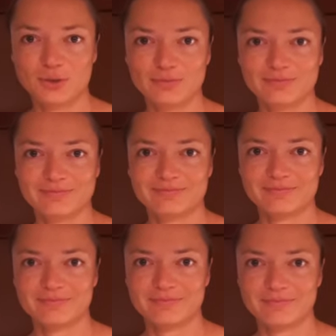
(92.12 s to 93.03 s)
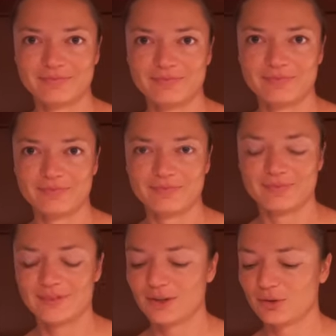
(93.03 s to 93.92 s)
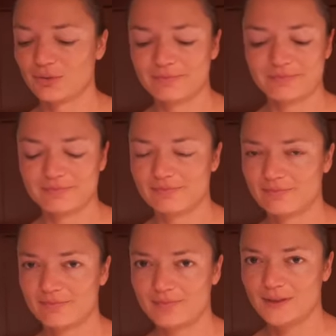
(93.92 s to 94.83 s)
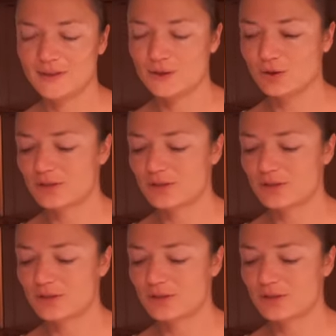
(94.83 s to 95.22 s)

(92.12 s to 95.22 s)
I think you should do it. no. It's your